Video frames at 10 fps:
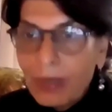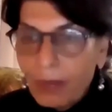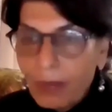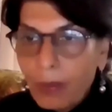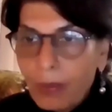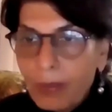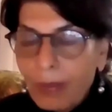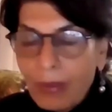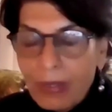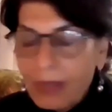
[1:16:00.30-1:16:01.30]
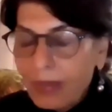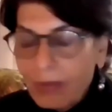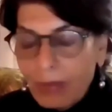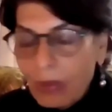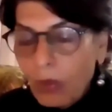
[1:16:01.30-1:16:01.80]
a little problematic
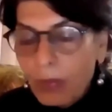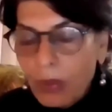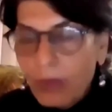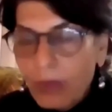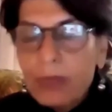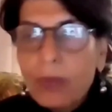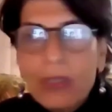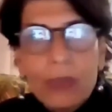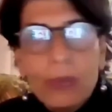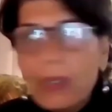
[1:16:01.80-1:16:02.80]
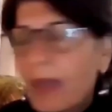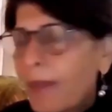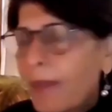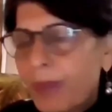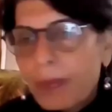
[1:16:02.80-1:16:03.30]
and will not be always possible.
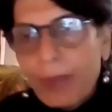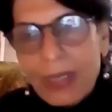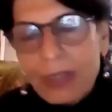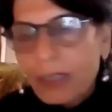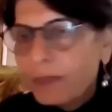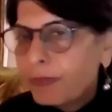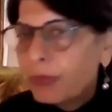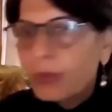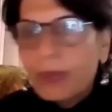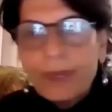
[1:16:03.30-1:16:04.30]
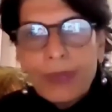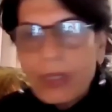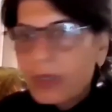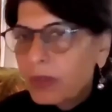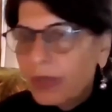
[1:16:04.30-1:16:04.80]
But basic food
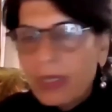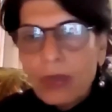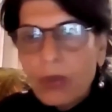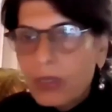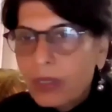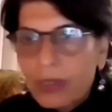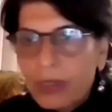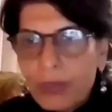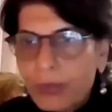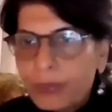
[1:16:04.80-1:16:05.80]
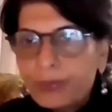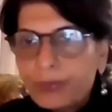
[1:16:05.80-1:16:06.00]
is really not an issue.